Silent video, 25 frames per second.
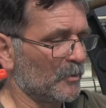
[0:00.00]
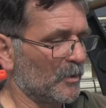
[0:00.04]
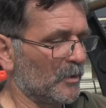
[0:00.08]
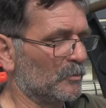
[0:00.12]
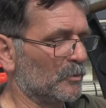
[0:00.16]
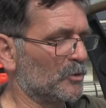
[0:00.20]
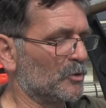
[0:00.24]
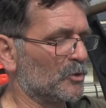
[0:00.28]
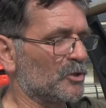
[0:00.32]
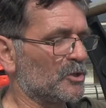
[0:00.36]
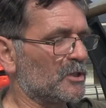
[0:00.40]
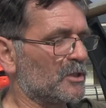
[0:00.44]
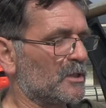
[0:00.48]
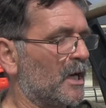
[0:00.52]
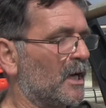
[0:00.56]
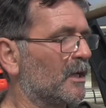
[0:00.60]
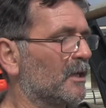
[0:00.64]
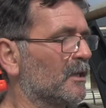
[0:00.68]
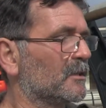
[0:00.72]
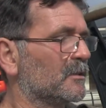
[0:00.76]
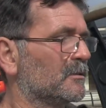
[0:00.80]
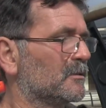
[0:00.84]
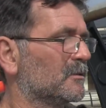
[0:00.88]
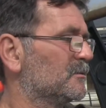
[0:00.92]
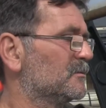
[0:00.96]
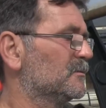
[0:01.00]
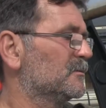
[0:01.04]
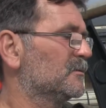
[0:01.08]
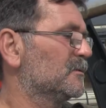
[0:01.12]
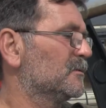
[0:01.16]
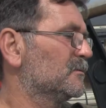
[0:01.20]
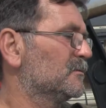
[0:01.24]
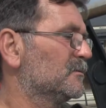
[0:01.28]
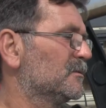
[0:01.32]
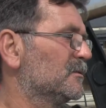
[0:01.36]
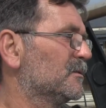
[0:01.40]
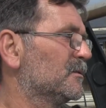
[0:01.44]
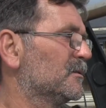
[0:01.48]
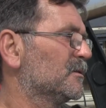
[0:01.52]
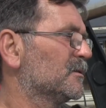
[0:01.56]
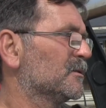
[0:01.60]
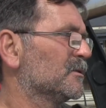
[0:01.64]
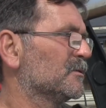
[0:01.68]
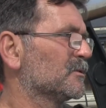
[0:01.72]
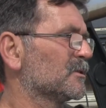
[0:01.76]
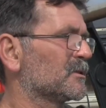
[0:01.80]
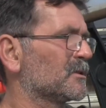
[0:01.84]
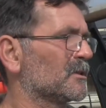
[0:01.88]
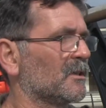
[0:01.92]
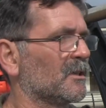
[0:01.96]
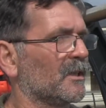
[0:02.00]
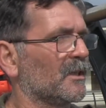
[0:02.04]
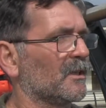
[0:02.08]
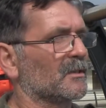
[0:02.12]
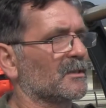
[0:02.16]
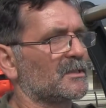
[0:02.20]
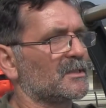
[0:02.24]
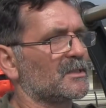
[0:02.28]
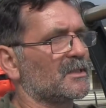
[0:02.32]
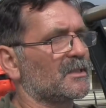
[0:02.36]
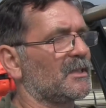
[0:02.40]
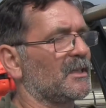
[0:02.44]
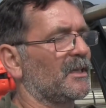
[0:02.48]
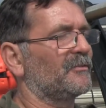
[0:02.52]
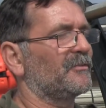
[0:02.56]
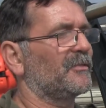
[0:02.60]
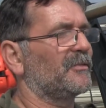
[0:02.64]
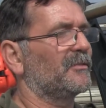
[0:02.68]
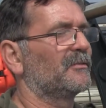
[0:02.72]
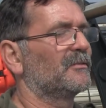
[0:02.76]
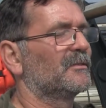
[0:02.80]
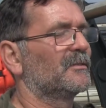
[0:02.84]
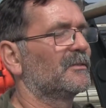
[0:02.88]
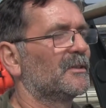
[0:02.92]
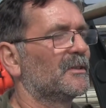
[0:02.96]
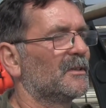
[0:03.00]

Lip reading: We were just standing, and there was a little skiff,